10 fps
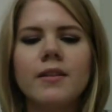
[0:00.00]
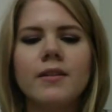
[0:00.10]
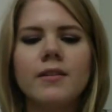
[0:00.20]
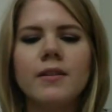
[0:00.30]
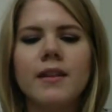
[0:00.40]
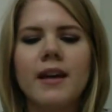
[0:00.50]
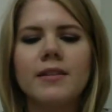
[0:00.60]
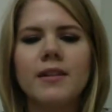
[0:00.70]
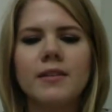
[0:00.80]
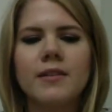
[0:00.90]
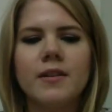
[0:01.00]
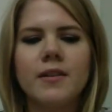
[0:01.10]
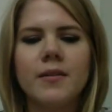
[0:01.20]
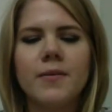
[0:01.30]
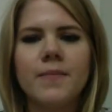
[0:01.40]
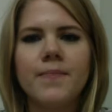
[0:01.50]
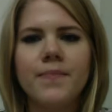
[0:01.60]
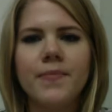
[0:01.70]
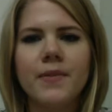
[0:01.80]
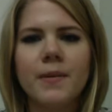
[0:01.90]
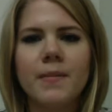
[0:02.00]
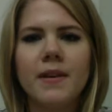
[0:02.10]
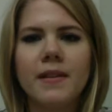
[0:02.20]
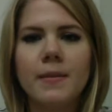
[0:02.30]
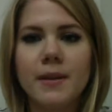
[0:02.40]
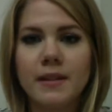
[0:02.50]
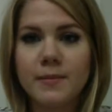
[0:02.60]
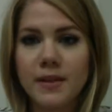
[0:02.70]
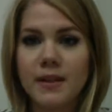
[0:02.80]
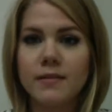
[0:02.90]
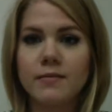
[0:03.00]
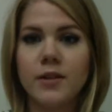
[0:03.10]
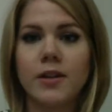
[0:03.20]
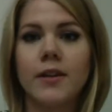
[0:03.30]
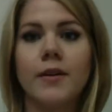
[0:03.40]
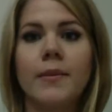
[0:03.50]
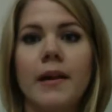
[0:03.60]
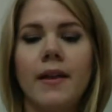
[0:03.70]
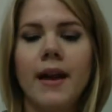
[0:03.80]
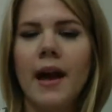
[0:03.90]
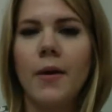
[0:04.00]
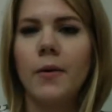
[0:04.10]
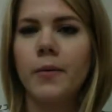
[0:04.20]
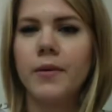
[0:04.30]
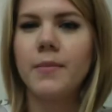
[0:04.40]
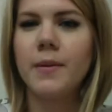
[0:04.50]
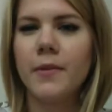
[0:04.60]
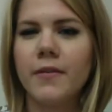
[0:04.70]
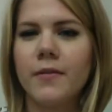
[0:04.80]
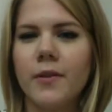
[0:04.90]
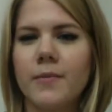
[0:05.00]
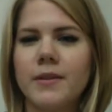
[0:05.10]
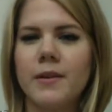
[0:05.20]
So that's also something that makes me wonder about how it would be performed.